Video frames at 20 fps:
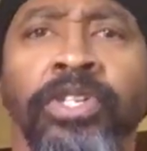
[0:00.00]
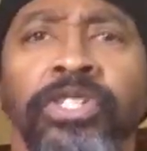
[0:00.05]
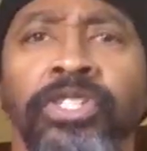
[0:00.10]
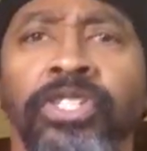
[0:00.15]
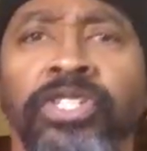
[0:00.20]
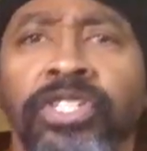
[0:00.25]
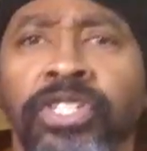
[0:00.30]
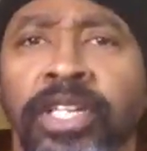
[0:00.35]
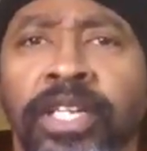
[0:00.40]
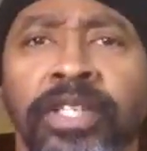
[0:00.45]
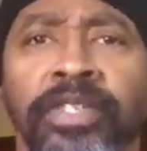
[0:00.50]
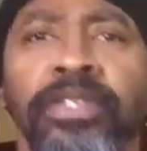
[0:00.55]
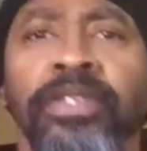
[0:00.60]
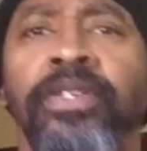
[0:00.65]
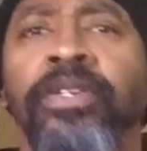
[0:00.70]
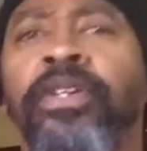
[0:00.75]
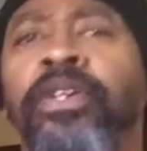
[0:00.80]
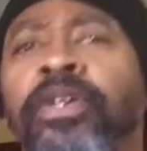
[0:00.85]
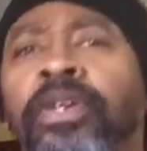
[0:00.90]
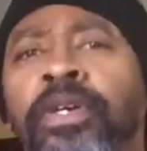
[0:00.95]
She says,
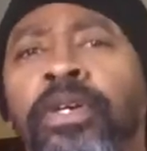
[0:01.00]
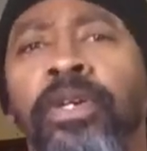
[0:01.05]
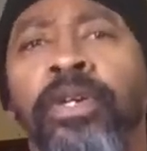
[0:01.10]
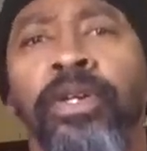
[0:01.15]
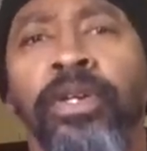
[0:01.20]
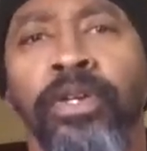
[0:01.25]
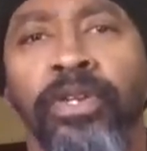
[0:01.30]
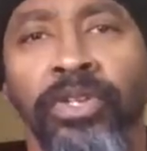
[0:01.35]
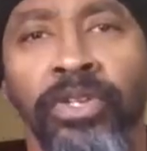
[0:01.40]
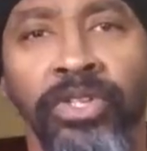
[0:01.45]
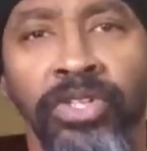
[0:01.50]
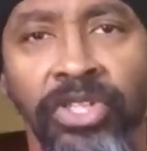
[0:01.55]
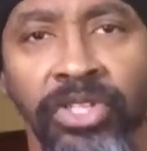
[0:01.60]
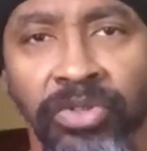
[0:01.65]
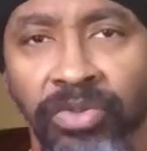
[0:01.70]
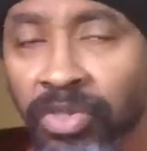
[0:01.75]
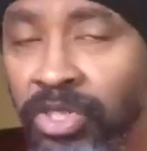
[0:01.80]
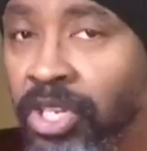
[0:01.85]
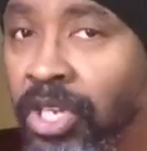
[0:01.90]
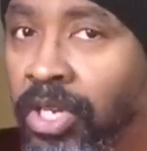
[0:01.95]

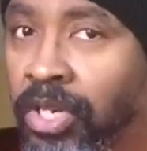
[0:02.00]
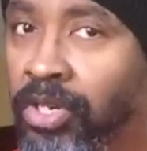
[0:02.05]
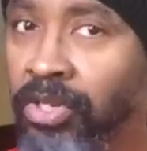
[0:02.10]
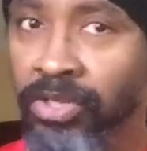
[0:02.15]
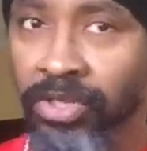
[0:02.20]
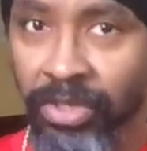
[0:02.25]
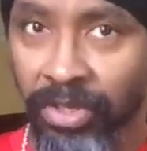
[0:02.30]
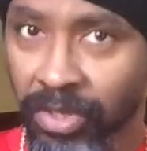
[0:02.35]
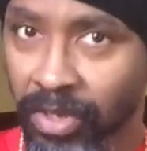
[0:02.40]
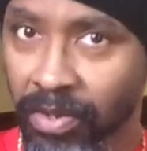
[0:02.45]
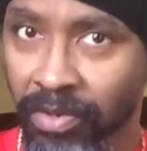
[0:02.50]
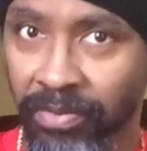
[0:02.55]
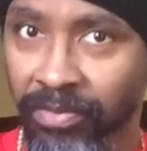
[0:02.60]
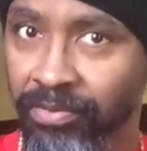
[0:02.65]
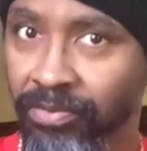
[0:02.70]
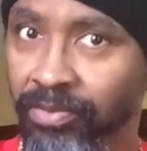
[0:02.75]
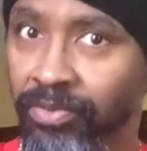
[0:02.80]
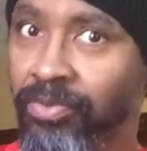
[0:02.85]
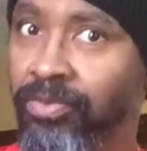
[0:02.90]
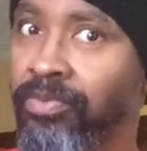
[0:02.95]
this was years ago.
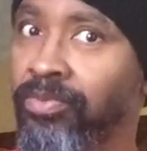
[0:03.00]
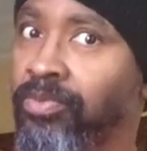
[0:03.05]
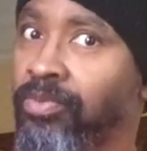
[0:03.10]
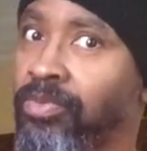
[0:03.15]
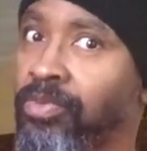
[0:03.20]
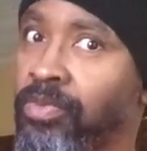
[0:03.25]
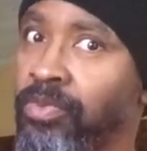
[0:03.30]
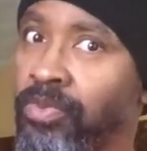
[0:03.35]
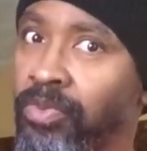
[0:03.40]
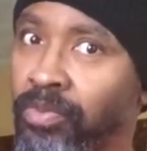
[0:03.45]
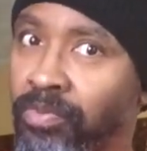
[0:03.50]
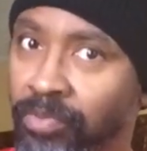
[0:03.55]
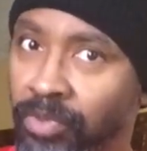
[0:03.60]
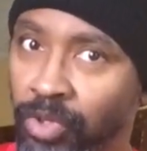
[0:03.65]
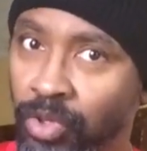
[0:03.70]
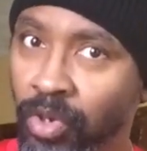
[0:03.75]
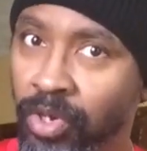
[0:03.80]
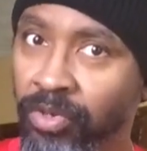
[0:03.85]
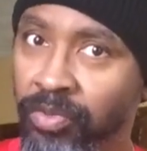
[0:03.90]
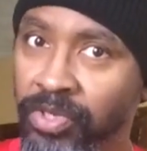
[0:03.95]

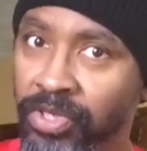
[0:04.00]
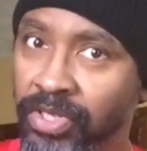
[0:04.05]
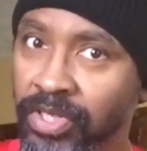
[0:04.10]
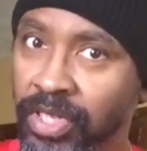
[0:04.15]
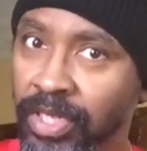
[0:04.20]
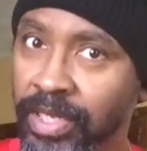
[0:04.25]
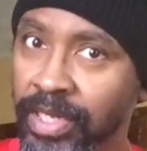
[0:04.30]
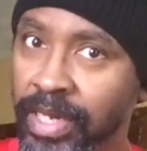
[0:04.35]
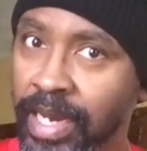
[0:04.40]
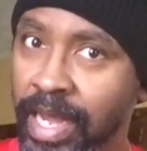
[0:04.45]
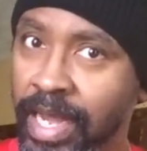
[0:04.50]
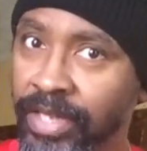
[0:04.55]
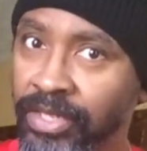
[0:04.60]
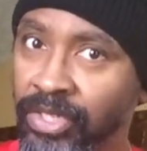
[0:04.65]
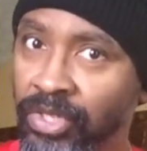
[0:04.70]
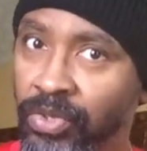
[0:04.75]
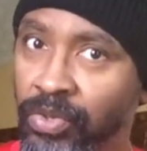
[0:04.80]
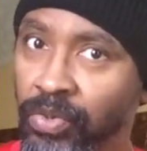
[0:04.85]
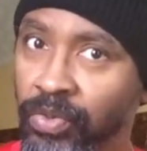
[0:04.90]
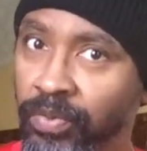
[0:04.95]
My daughter was still in high
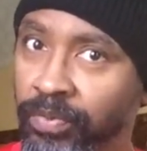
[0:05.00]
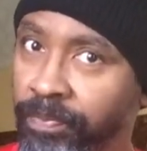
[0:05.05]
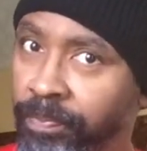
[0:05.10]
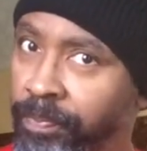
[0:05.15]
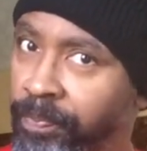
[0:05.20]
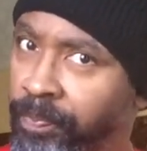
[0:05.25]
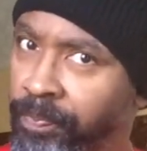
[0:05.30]
school.